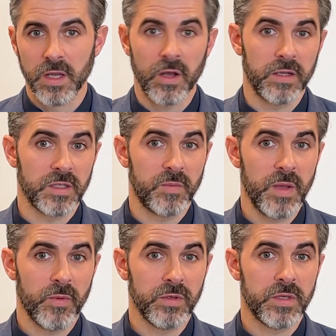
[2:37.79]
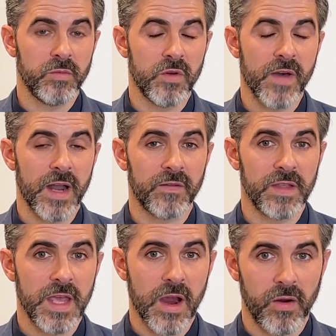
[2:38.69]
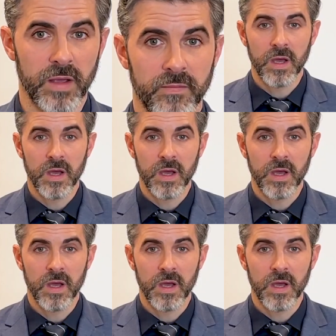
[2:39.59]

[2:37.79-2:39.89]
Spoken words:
causing people to move out of the area.